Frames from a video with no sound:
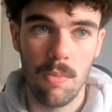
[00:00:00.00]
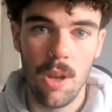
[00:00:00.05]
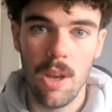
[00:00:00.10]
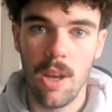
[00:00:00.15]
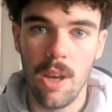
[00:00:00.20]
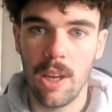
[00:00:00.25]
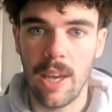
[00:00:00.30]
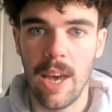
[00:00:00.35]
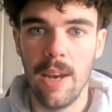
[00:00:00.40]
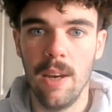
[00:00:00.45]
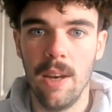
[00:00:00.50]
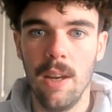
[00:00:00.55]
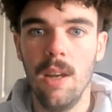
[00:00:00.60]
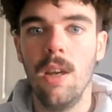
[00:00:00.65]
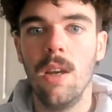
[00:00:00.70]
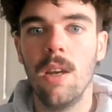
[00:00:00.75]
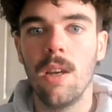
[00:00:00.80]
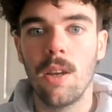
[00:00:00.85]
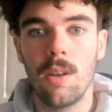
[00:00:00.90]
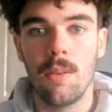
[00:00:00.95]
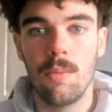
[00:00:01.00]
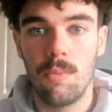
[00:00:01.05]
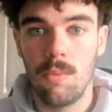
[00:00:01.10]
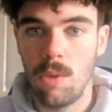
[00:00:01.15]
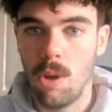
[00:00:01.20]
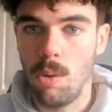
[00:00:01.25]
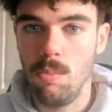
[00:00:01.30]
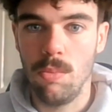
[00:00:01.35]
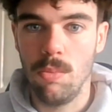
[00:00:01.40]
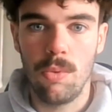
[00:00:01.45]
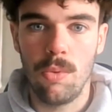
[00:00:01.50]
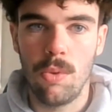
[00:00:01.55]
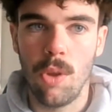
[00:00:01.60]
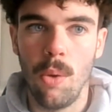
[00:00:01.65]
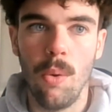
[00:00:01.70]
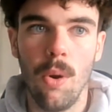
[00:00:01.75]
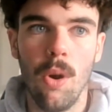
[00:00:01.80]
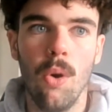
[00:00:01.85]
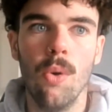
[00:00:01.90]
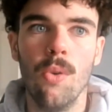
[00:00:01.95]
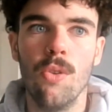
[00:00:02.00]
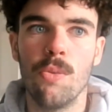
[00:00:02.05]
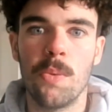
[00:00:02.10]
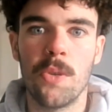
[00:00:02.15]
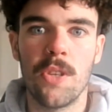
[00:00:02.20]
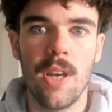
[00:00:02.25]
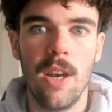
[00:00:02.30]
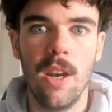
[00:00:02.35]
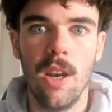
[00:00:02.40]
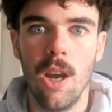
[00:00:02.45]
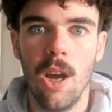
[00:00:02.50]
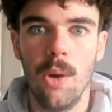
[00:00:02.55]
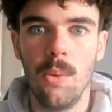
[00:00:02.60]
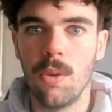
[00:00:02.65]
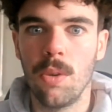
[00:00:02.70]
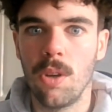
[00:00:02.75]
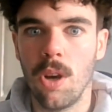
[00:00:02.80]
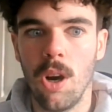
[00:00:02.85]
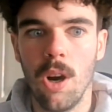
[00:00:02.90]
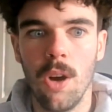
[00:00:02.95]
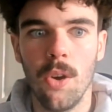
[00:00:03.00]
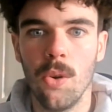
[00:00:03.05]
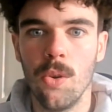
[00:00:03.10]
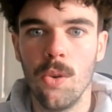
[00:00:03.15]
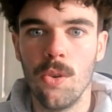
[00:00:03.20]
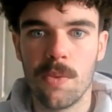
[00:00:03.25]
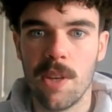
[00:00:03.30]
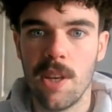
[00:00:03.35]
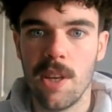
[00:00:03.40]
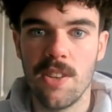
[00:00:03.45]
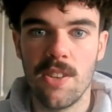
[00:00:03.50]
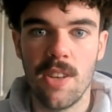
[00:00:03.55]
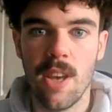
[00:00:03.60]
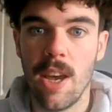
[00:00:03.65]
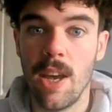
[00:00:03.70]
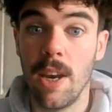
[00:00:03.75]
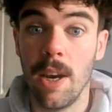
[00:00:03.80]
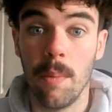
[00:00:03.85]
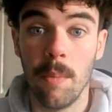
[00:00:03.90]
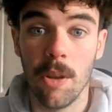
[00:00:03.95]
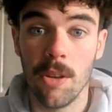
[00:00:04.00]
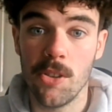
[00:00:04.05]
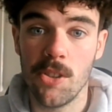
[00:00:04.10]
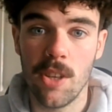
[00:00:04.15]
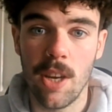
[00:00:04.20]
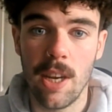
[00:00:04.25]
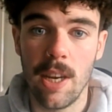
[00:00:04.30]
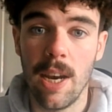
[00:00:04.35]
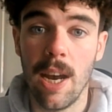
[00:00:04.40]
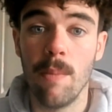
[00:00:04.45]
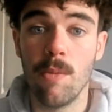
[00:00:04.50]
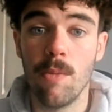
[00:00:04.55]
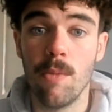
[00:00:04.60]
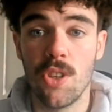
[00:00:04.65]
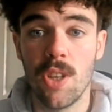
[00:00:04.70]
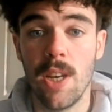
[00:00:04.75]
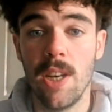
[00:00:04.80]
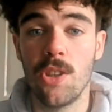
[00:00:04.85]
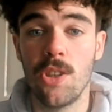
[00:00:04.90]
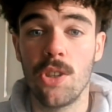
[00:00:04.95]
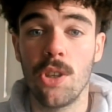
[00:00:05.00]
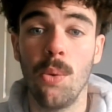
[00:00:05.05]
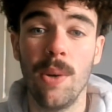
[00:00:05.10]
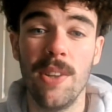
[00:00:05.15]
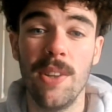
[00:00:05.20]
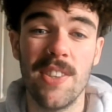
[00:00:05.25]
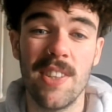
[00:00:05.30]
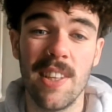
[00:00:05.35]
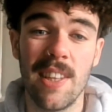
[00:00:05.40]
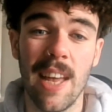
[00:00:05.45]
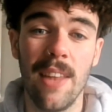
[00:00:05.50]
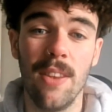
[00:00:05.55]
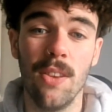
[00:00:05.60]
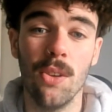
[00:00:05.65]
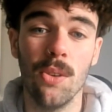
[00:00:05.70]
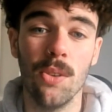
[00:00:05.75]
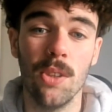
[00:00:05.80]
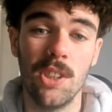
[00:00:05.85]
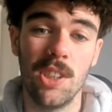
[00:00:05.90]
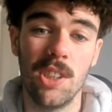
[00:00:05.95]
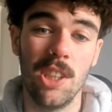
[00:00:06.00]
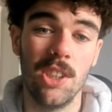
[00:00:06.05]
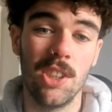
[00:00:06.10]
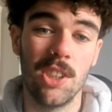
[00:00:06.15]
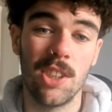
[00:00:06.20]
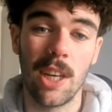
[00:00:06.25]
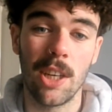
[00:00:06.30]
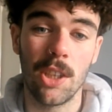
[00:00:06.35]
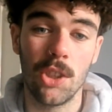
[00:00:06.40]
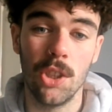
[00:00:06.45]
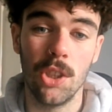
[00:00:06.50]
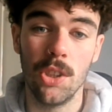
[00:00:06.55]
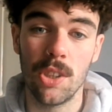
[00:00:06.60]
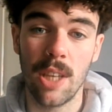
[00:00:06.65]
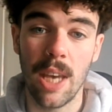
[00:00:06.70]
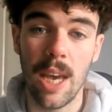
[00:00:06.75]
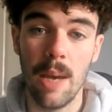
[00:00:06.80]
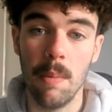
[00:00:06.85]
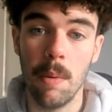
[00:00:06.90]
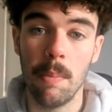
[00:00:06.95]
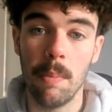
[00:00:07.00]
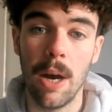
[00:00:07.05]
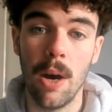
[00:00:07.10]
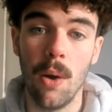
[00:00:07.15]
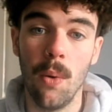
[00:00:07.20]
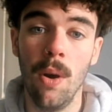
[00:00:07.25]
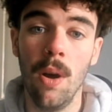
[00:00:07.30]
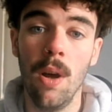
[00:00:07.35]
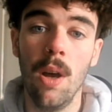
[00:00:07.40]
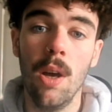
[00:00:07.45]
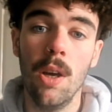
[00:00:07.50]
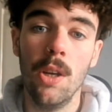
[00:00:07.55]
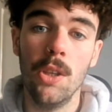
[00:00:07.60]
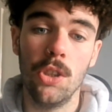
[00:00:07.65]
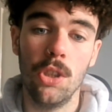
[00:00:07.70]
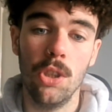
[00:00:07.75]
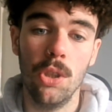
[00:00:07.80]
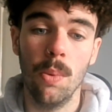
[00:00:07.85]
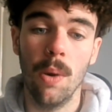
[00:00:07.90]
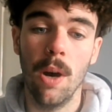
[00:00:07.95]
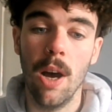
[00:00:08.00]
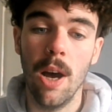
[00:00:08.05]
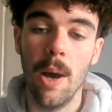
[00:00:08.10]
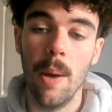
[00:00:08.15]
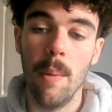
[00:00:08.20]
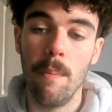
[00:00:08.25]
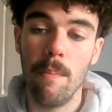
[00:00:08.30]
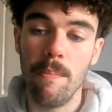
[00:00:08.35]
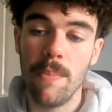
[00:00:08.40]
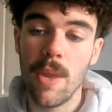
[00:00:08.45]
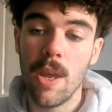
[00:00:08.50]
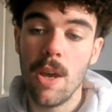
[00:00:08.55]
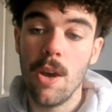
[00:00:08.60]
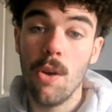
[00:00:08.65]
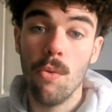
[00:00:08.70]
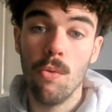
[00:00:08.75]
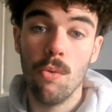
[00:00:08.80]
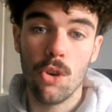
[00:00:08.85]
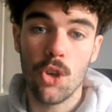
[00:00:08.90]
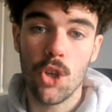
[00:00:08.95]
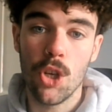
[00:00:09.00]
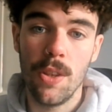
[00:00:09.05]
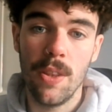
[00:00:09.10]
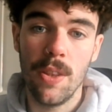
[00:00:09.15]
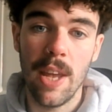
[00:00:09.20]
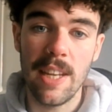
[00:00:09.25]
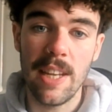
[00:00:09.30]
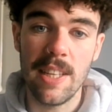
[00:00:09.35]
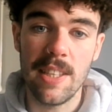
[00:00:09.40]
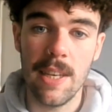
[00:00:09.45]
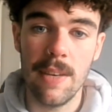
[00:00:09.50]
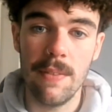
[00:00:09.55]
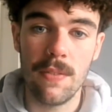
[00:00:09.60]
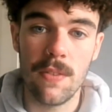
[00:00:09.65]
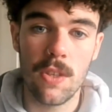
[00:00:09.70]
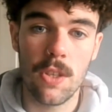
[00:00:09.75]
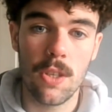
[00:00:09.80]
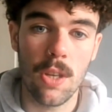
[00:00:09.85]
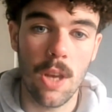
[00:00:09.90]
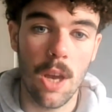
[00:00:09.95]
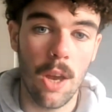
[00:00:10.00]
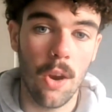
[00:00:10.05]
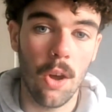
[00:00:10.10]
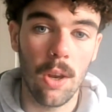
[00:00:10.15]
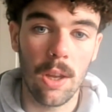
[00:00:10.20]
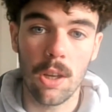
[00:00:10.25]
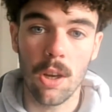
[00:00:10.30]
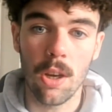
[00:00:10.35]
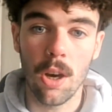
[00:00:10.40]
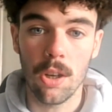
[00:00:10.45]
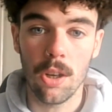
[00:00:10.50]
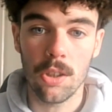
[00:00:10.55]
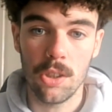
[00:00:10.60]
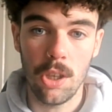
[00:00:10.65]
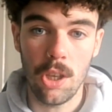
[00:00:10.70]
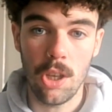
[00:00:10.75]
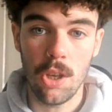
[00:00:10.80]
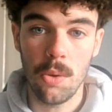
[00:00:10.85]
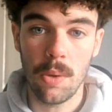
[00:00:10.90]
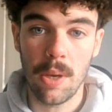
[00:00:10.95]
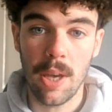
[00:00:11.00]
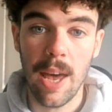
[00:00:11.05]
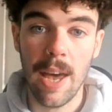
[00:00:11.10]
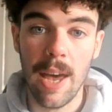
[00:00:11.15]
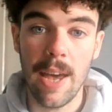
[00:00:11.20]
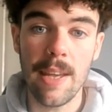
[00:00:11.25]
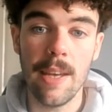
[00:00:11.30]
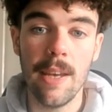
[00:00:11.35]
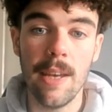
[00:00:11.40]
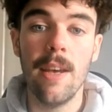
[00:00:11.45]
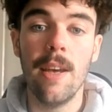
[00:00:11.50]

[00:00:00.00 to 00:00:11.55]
Again, don't 100% know, can't 100% say, and I'm not saying that. I'm just saying it's coincidental that since sanctions came about to Russian natives and oligarchs in the UK,